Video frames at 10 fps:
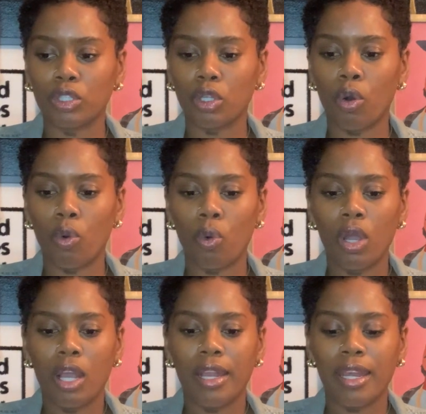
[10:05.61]

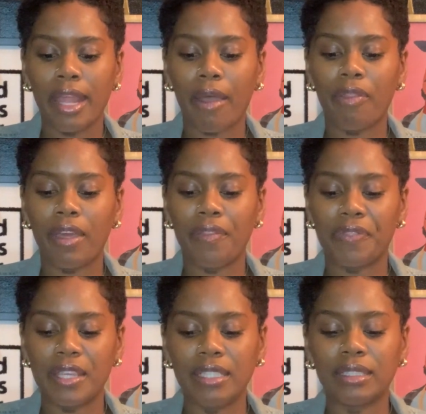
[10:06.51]
So now
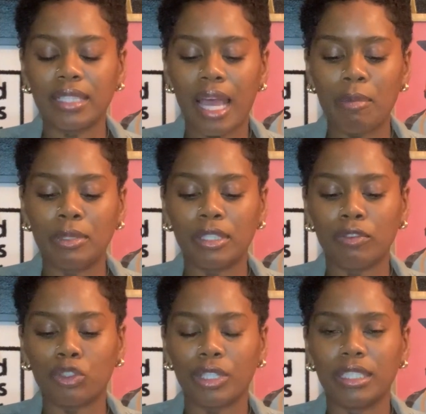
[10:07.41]
that these types
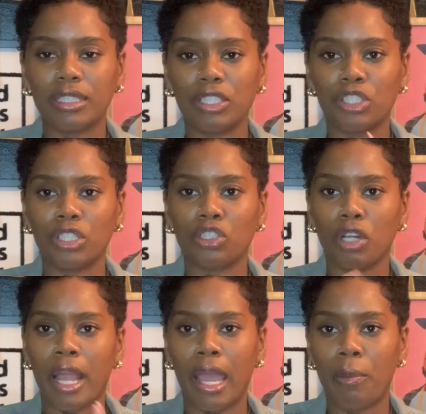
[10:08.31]
of transitions
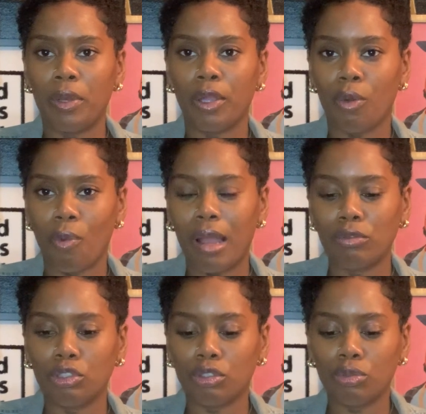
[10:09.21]
are happening
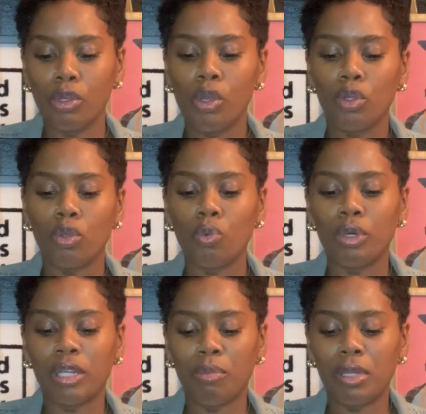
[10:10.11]
around you, you
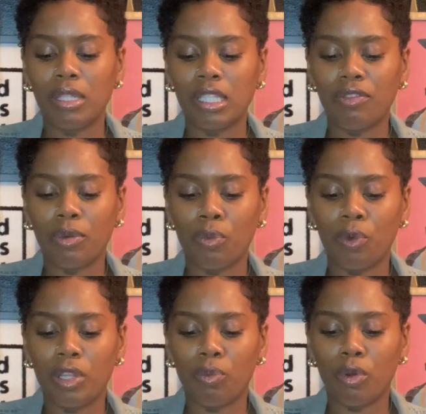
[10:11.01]
wouldn't be living
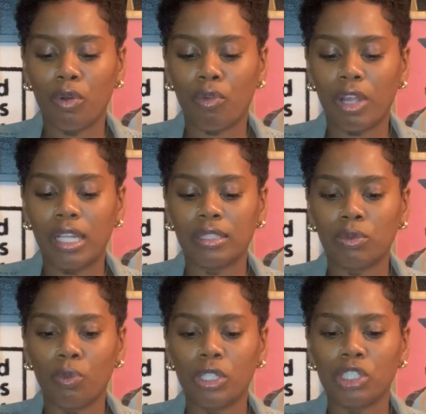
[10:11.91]
with regrets,
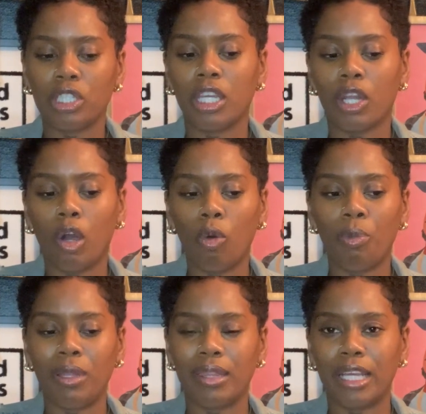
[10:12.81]
wishing and
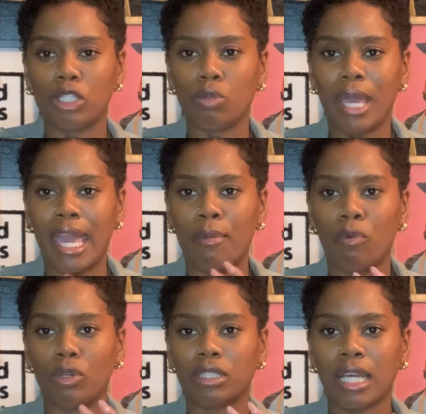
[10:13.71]
hoping that you had
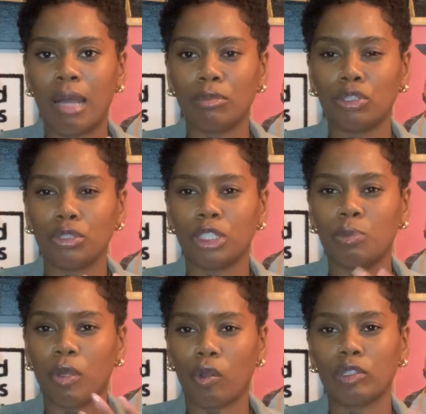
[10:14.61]
more time to
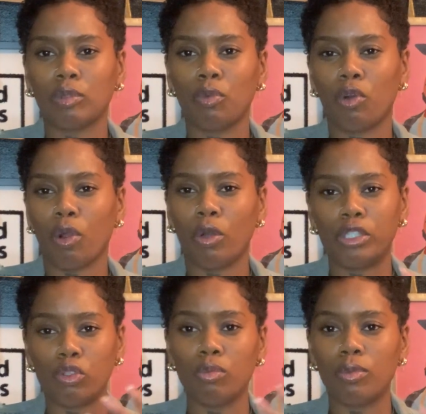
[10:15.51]
experience more or
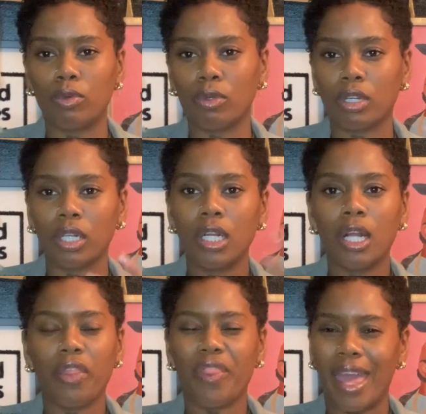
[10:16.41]
do more,
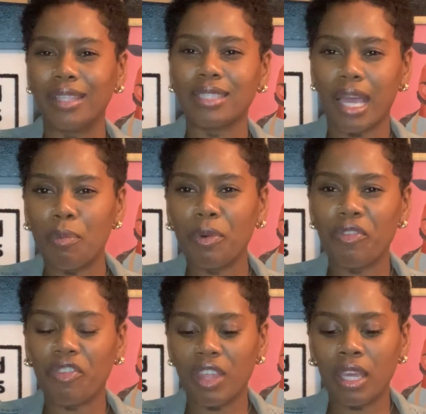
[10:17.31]
that type
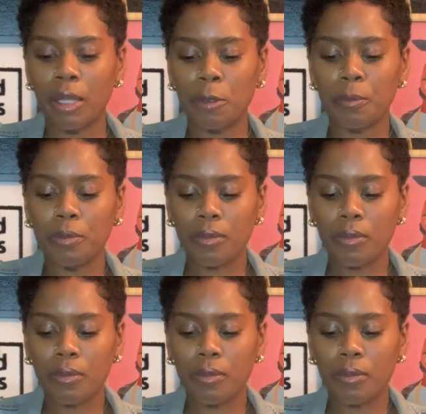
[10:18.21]
of thing.